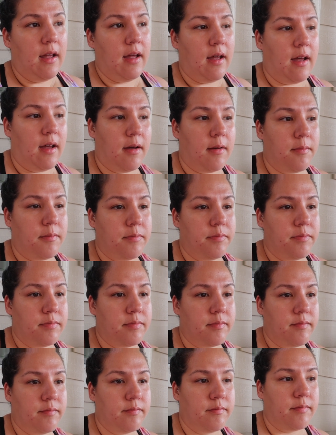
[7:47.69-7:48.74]
Um,
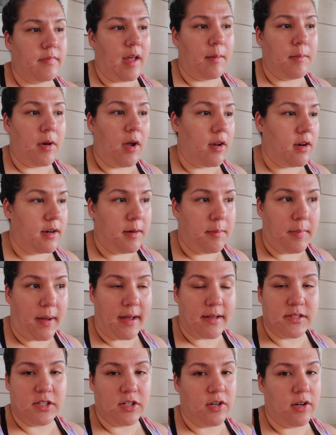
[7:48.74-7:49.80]
I'm not an
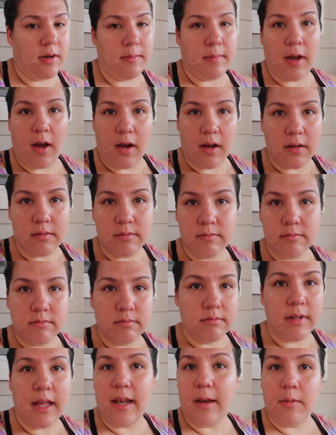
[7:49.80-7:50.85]
ambassador. I'm not
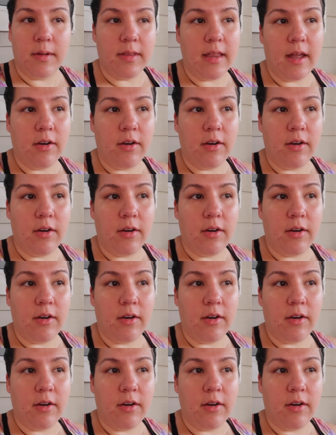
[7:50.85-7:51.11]
anyone.